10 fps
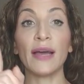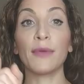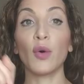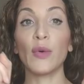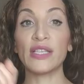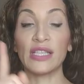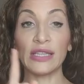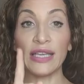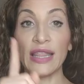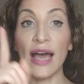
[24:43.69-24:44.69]
and I'm going to
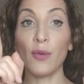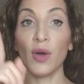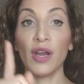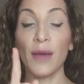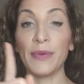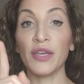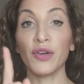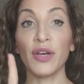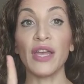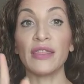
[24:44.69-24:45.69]
link that one up
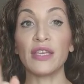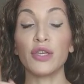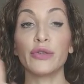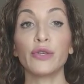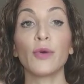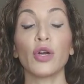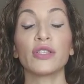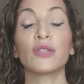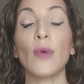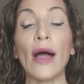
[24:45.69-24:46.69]
here in the YouTube
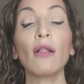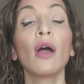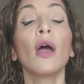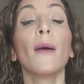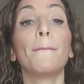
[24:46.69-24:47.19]
cards as well.